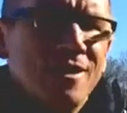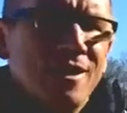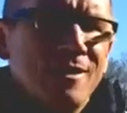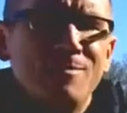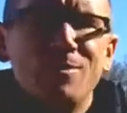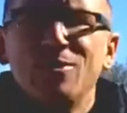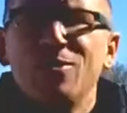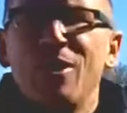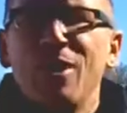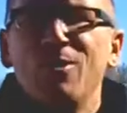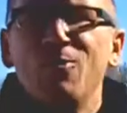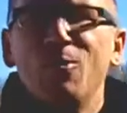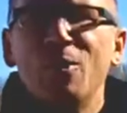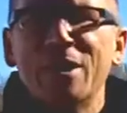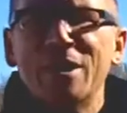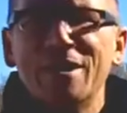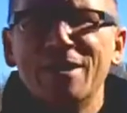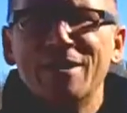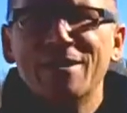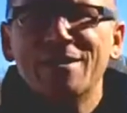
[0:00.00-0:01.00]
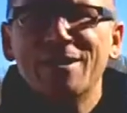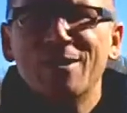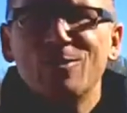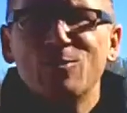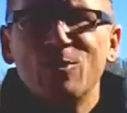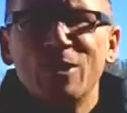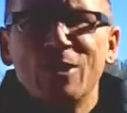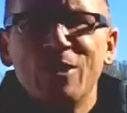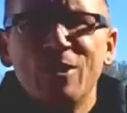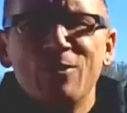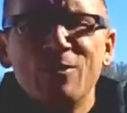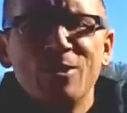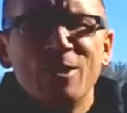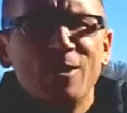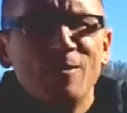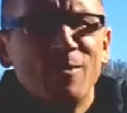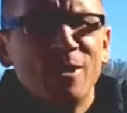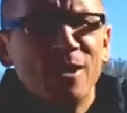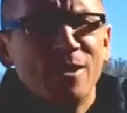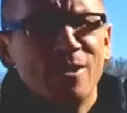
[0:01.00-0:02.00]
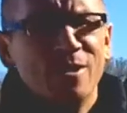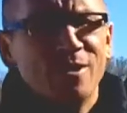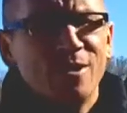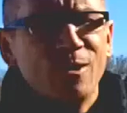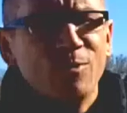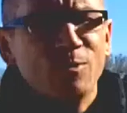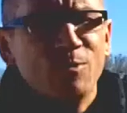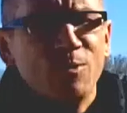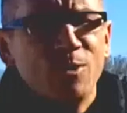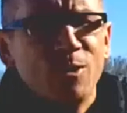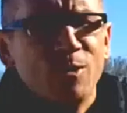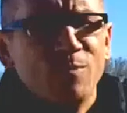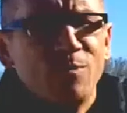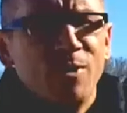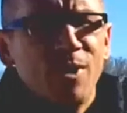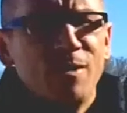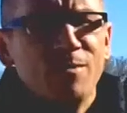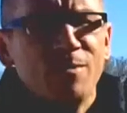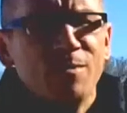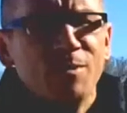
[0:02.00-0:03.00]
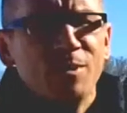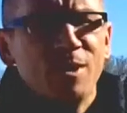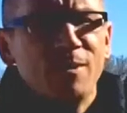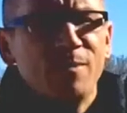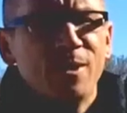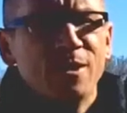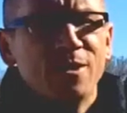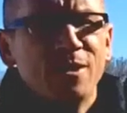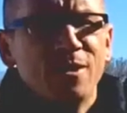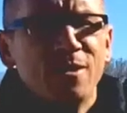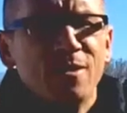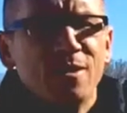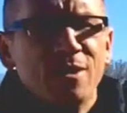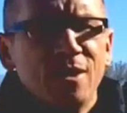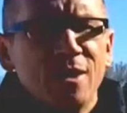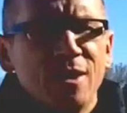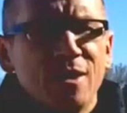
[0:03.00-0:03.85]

I'm just kind of winging this as we go here, but I think that would put it probably about the